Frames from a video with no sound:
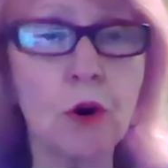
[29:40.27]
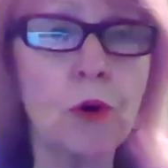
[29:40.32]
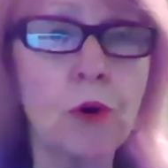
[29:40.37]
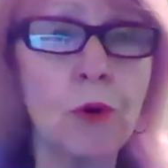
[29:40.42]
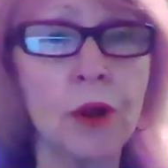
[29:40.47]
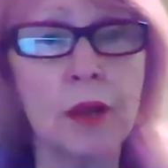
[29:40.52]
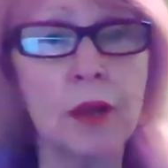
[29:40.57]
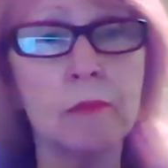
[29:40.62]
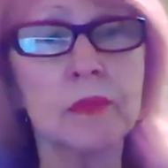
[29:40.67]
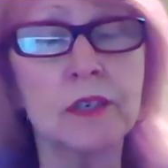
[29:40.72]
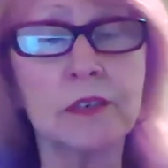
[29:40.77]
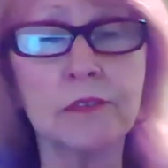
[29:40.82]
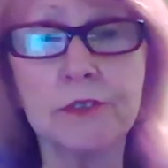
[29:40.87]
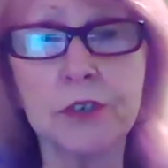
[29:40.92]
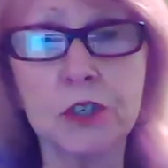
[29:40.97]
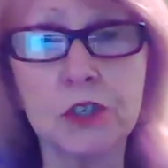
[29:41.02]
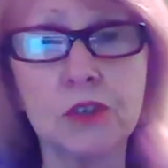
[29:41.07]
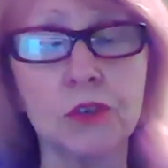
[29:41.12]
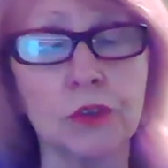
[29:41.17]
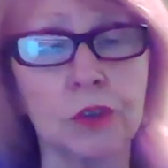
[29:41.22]
program
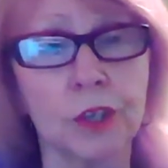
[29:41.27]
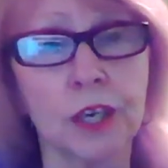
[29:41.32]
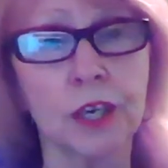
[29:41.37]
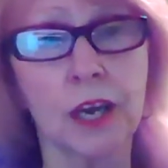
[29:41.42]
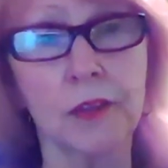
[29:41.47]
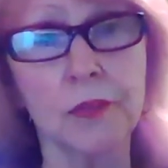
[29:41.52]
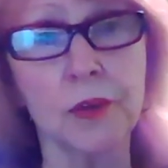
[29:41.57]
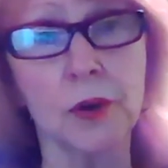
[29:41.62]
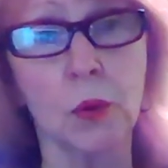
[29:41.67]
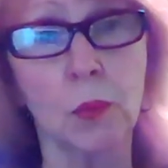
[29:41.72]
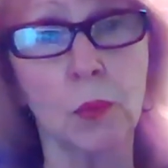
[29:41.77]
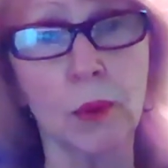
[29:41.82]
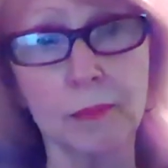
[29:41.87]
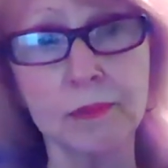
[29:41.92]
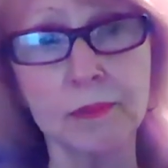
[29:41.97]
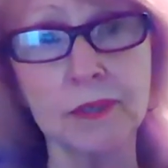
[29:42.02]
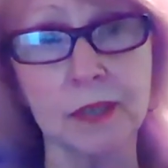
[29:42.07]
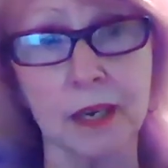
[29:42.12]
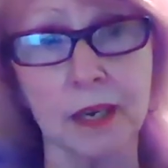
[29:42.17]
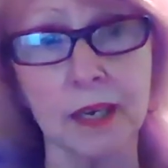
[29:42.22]
individually on their
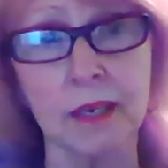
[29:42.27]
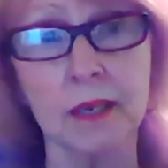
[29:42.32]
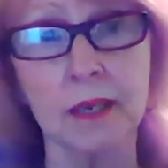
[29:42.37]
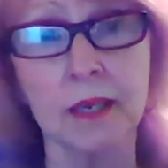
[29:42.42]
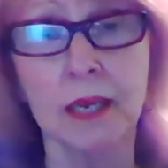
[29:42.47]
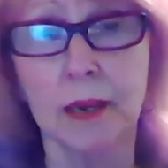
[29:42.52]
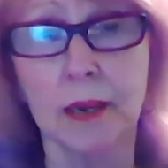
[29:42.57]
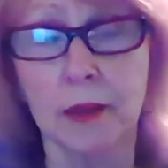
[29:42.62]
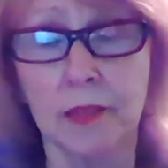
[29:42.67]
website.